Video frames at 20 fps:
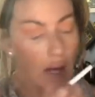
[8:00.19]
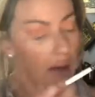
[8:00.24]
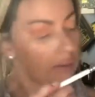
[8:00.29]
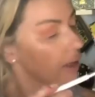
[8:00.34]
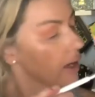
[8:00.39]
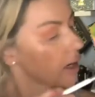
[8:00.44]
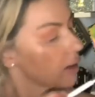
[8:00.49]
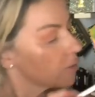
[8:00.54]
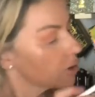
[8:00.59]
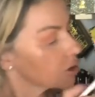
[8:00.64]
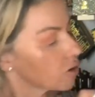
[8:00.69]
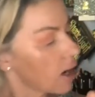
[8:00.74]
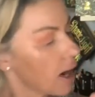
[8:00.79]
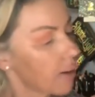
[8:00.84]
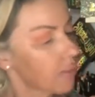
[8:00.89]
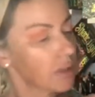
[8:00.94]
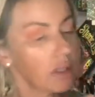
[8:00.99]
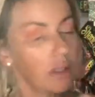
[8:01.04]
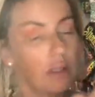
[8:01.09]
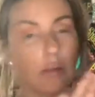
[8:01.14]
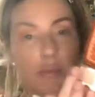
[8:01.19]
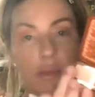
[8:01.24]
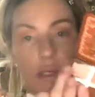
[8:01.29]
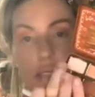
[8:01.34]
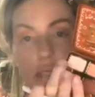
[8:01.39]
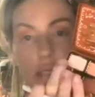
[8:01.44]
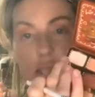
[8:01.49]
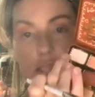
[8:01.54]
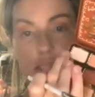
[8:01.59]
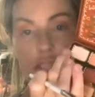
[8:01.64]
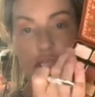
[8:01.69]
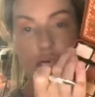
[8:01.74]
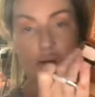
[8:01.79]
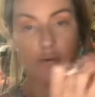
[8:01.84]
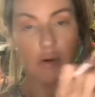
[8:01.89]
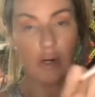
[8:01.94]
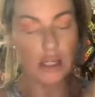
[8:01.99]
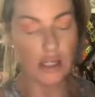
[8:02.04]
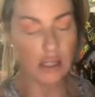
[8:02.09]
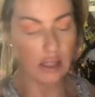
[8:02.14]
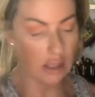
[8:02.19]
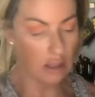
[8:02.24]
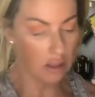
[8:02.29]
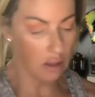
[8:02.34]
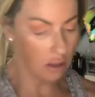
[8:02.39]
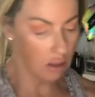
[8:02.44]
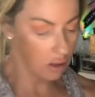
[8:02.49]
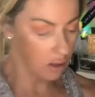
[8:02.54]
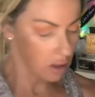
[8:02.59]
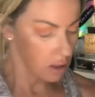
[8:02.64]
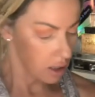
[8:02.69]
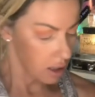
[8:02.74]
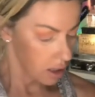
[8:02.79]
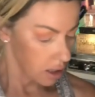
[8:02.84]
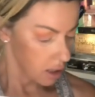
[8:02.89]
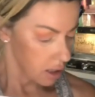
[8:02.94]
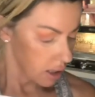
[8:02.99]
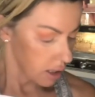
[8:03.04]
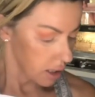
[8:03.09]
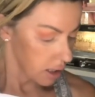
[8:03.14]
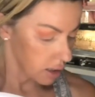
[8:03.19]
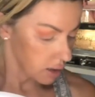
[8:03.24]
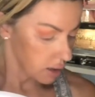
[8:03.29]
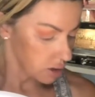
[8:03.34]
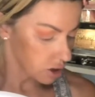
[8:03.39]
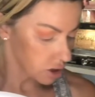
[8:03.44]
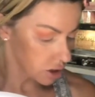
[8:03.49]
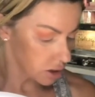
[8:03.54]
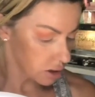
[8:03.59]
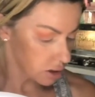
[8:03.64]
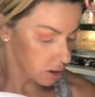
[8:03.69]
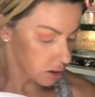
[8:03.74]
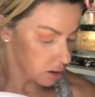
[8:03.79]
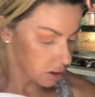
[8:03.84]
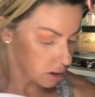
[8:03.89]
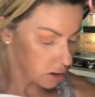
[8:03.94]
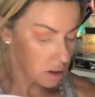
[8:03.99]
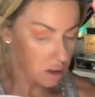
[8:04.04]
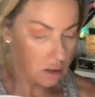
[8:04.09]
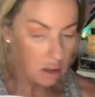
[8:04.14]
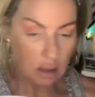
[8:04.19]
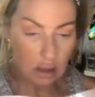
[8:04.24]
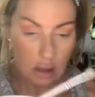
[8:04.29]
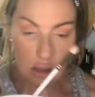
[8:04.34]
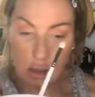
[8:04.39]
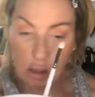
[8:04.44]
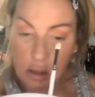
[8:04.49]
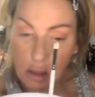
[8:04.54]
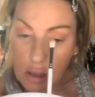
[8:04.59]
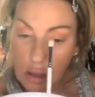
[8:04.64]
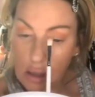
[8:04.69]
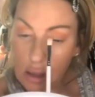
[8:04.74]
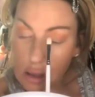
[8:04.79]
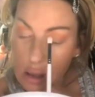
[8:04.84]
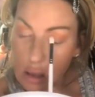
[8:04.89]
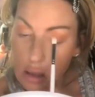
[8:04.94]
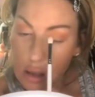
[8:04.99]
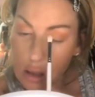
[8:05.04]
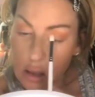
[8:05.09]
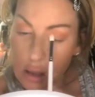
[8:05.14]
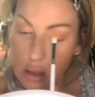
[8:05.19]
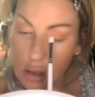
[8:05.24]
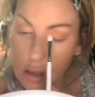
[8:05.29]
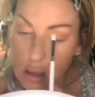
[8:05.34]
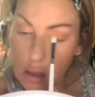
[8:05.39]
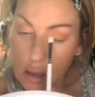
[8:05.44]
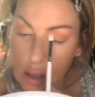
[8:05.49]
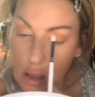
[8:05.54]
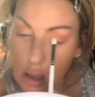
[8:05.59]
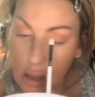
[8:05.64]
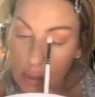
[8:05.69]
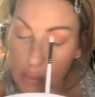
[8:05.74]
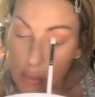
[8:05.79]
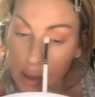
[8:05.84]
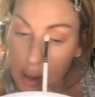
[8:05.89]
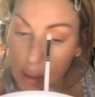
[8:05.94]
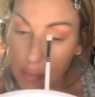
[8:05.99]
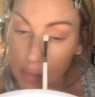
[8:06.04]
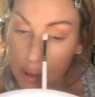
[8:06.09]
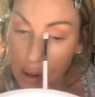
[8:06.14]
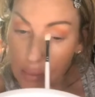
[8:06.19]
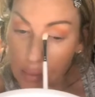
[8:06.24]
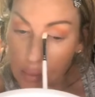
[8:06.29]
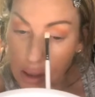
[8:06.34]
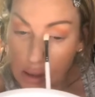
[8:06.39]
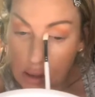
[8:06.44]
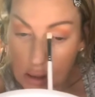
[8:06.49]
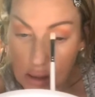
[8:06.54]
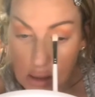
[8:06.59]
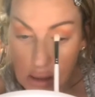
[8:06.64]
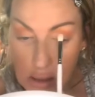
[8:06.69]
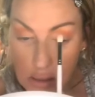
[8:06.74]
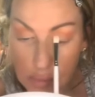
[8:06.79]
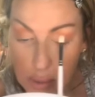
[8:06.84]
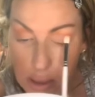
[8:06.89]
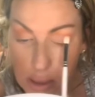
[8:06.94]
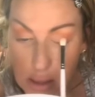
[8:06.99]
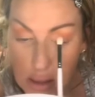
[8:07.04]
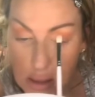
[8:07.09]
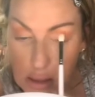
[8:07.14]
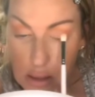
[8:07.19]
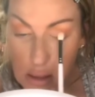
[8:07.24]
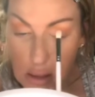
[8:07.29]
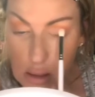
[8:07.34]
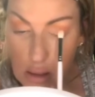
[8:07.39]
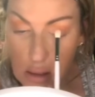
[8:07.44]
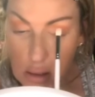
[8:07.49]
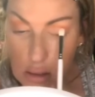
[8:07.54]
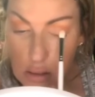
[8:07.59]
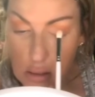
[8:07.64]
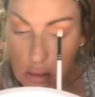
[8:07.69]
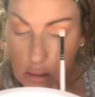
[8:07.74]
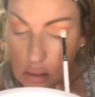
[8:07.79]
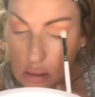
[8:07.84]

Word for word: And then I'm gonna grab a little bit of this shade right here and just kind of map out my lid space here.